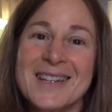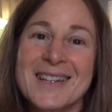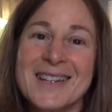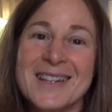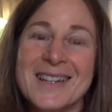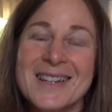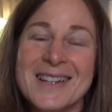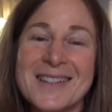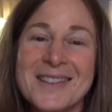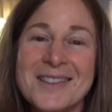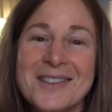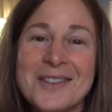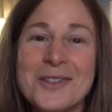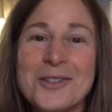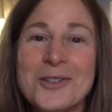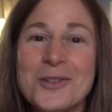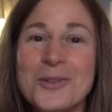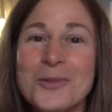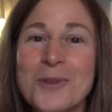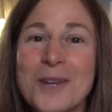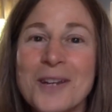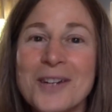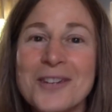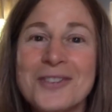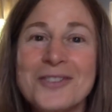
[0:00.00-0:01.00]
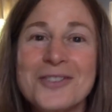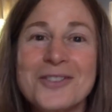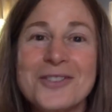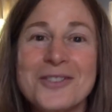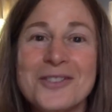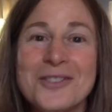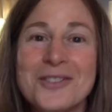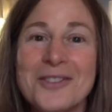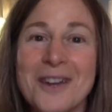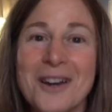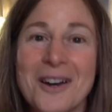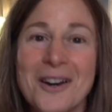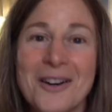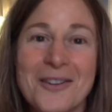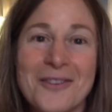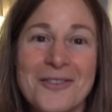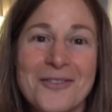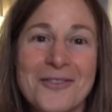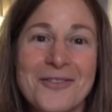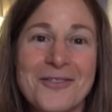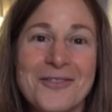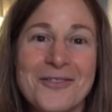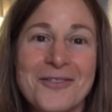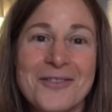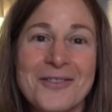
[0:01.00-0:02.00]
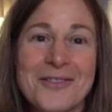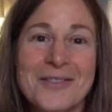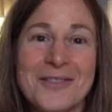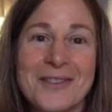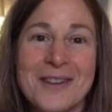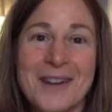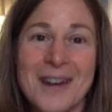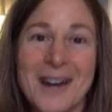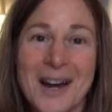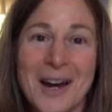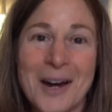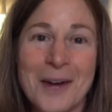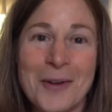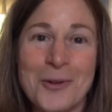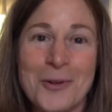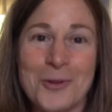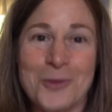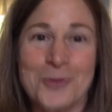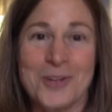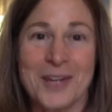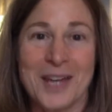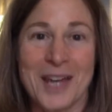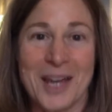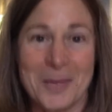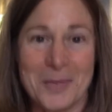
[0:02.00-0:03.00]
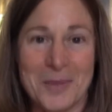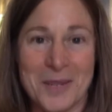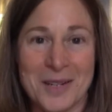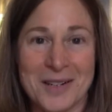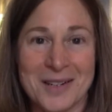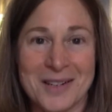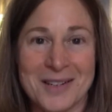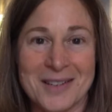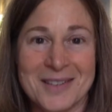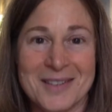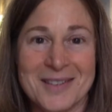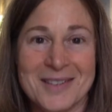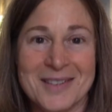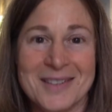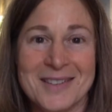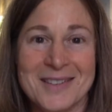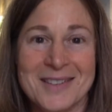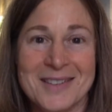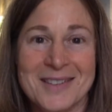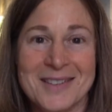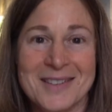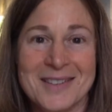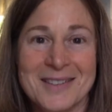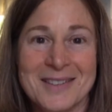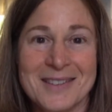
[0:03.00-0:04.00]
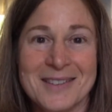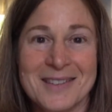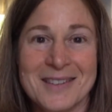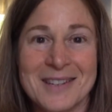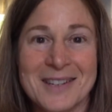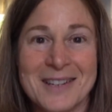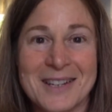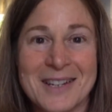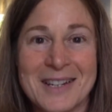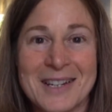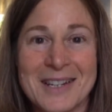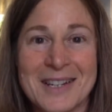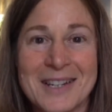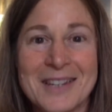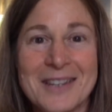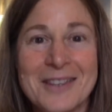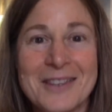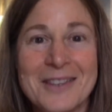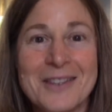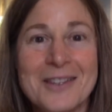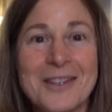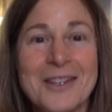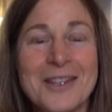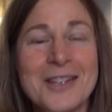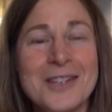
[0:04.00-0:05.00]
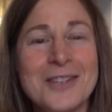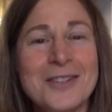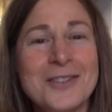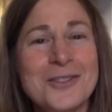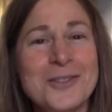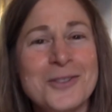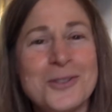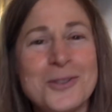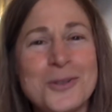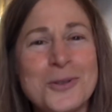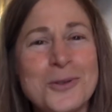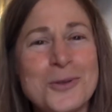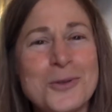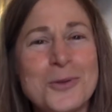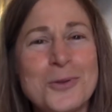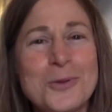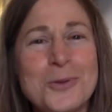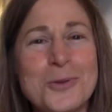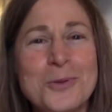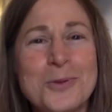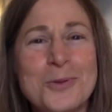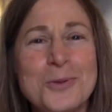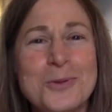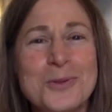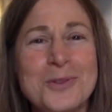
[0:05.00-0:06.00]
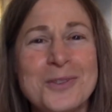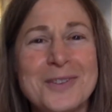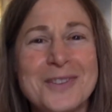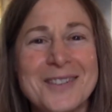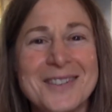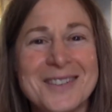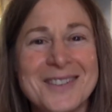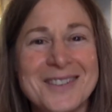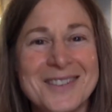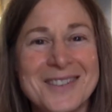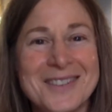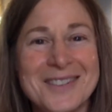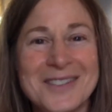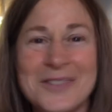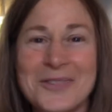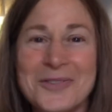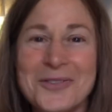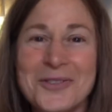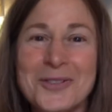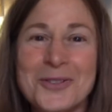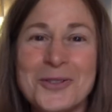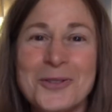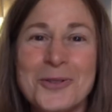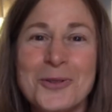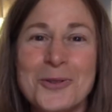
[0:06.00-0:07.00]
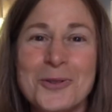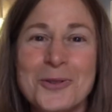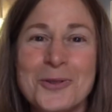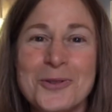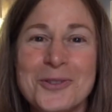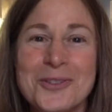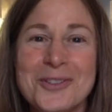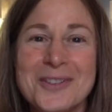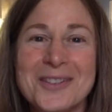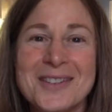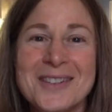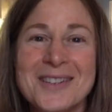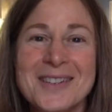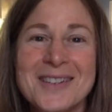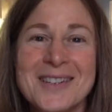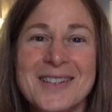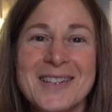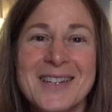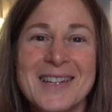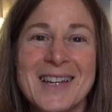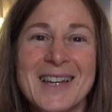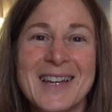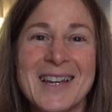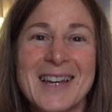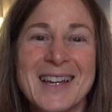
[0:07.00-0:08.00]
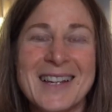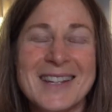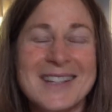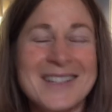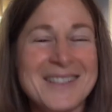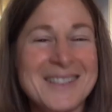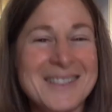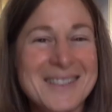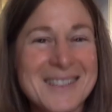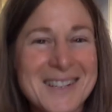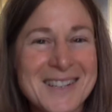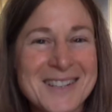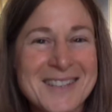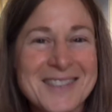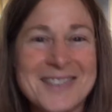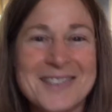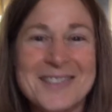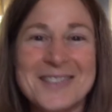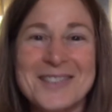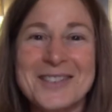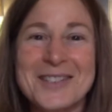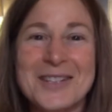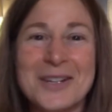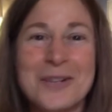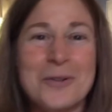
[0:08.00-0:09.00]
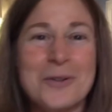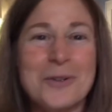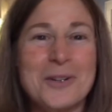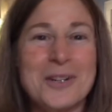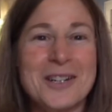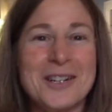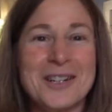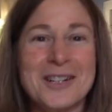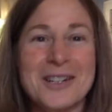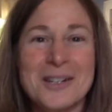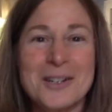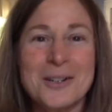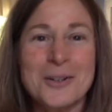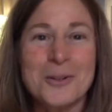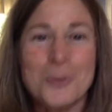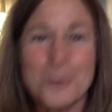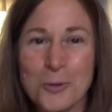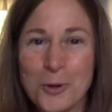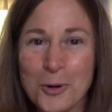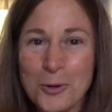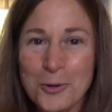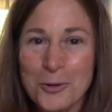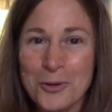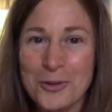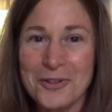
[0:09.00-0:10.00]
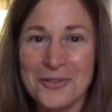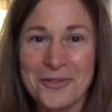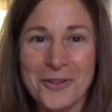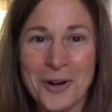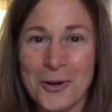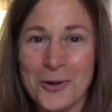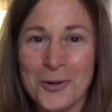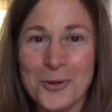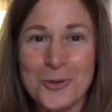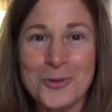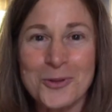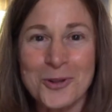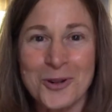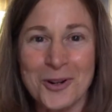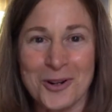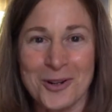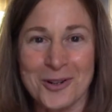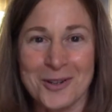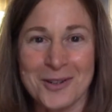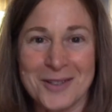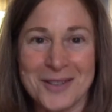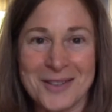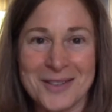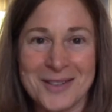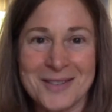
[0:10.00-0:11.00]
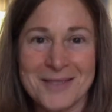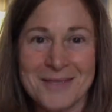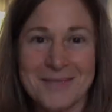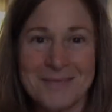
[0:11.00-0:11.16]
in the direction of our own happiness, into the difficult and necessary growth of our own hearts.